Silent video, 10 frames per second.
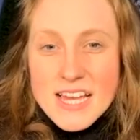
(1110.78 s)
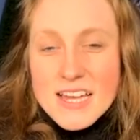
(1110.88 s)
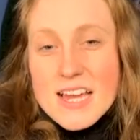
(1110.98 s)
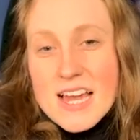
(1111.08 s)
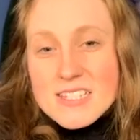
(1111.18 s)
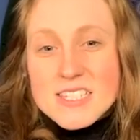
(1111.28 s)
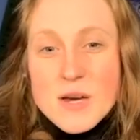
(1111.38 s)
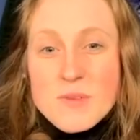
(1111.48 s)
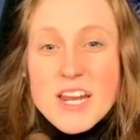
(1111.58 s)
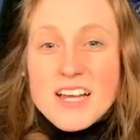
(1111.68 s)
And
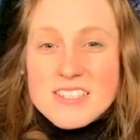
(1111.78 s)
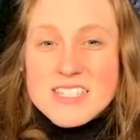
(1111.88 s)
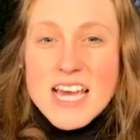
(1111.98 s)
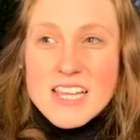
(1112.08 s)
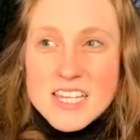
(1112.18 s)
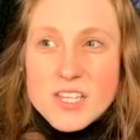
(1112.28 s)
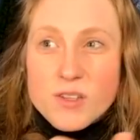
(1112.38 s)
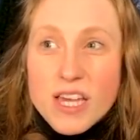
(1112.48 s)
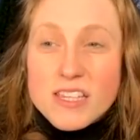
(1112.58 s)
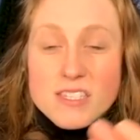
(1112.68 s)
someone else telling you
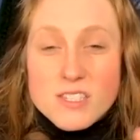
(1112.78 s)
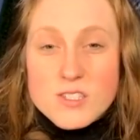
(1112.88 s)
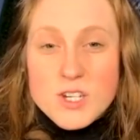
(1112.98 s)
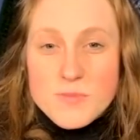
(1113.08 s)
that this is good